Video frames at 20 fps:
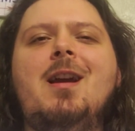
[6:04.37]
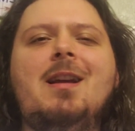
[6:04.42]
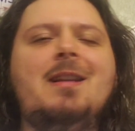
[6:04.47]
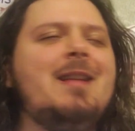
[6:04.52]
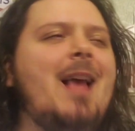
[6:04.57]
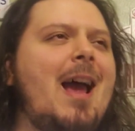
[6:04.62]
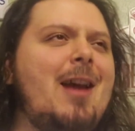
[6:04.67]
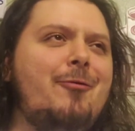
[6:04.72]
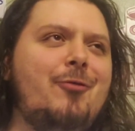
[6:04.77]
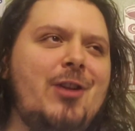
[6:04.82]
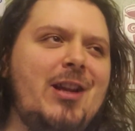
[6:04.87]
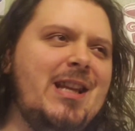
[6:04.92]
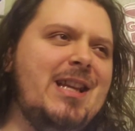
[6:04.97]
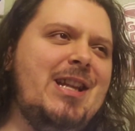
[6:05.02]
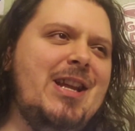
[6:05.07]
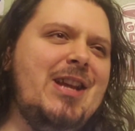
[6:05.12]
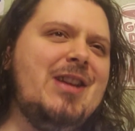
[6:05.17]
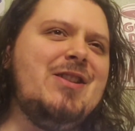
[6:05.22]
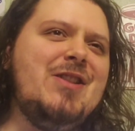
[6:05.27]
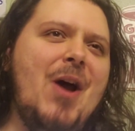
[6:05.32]
because I
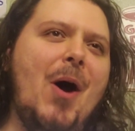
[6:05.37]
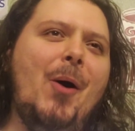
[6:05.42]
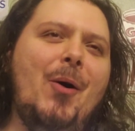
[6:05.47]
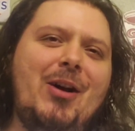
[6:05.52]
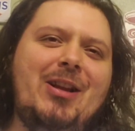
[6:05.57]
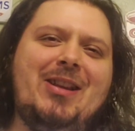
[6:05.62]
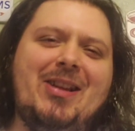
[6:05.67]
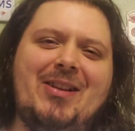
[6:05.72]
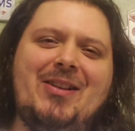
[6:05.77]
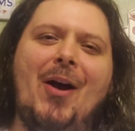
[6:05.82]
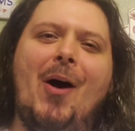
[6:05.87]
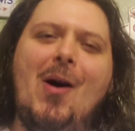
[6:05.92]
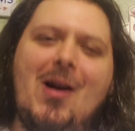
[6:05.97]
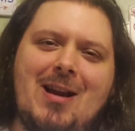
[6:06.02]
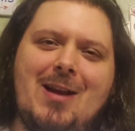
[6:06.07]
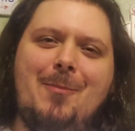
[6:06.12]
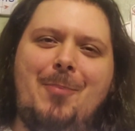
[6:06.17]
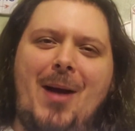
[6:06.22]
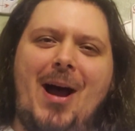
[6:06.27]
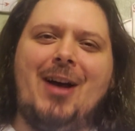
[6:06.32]
really didn't know what to
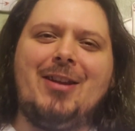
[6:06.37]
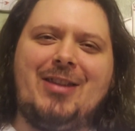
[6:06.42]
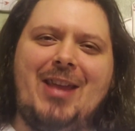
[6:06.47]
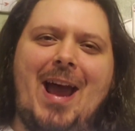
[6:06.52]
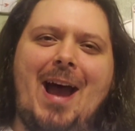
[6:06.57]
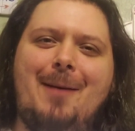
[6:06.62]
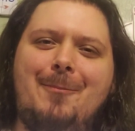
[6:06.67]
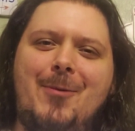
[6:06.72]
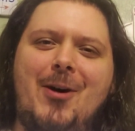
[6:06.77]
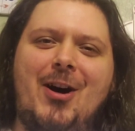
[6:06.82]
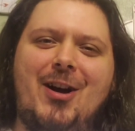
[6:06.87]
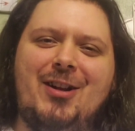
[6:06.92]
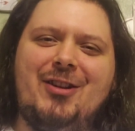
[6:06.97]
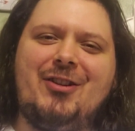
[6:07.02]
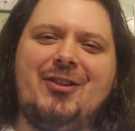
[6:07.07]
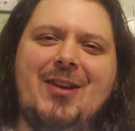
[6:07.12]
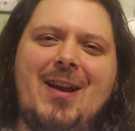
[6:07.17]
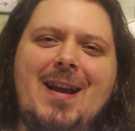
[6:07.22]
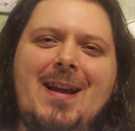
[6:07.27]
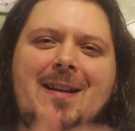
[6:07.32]
talk about that
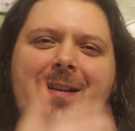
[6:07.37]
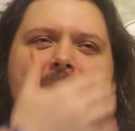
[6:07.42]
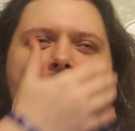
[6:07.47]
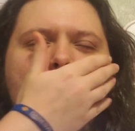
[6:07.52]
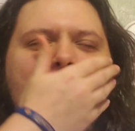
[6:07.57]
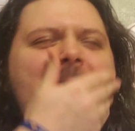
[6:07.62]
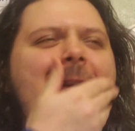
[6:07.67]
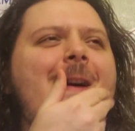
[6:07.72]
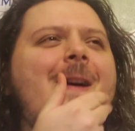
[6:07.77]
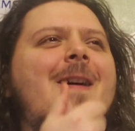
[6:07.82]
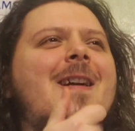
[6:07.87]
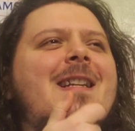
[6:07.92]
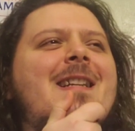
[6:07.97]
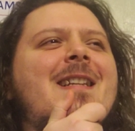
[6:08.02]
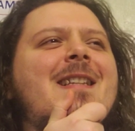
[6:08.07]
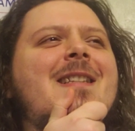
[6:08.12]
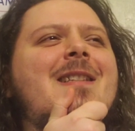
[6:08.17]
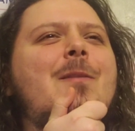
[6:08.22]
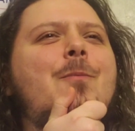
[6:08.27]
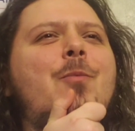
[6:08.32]
much, to be
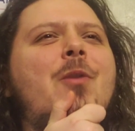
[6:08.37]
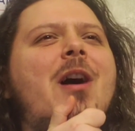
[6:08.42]
honest.